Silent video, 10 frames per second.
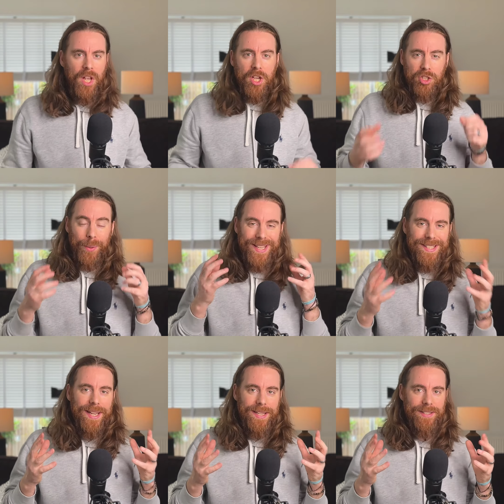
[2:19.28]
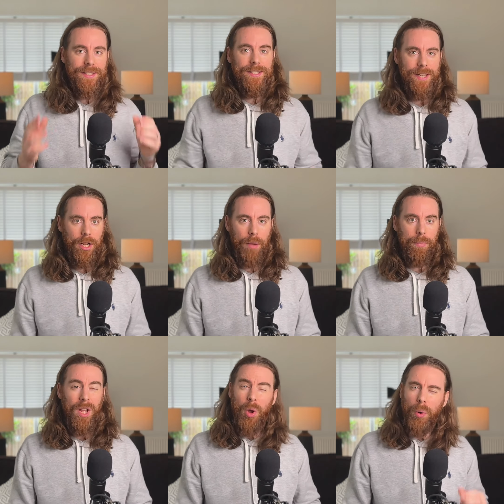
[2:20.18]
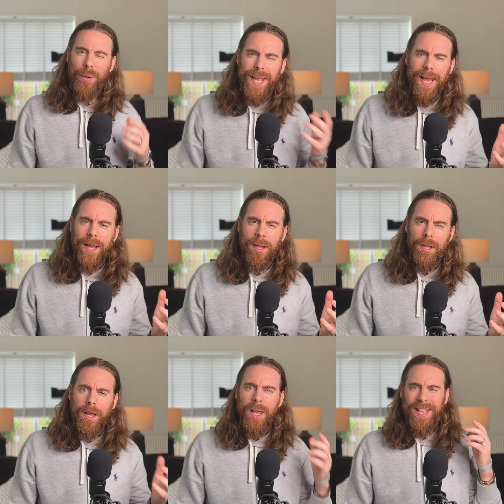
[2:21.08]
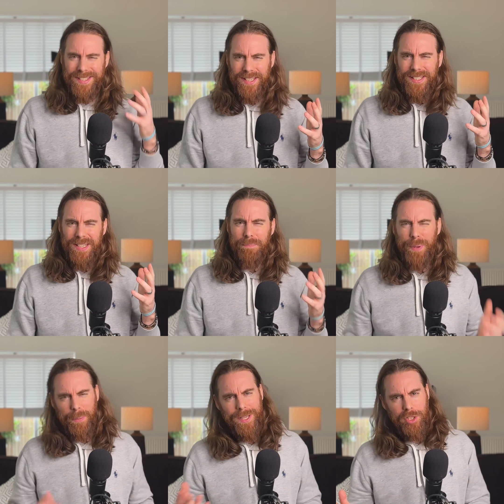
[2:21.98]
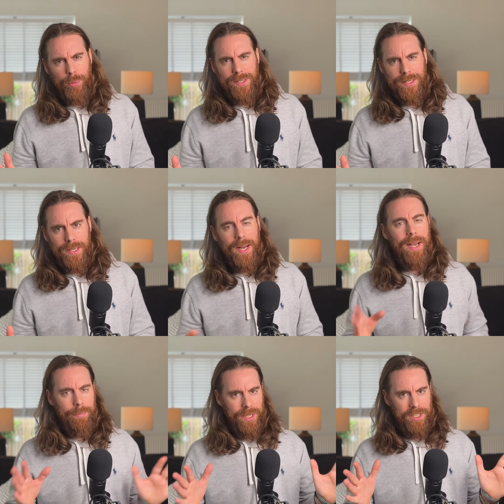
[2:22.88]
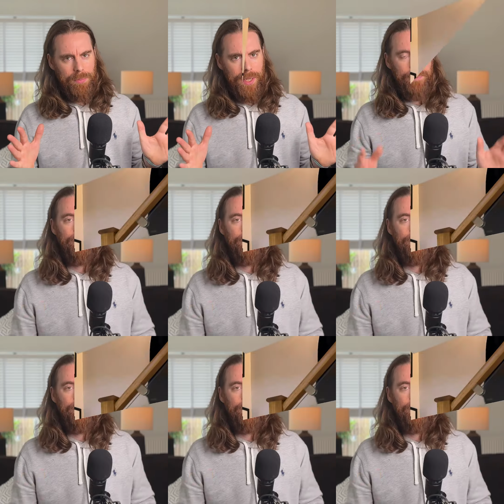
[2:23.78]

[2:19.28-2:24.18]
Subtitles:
So is it easy to set up? Well, yeah, it's easy, but a bit too easy. Let me explain.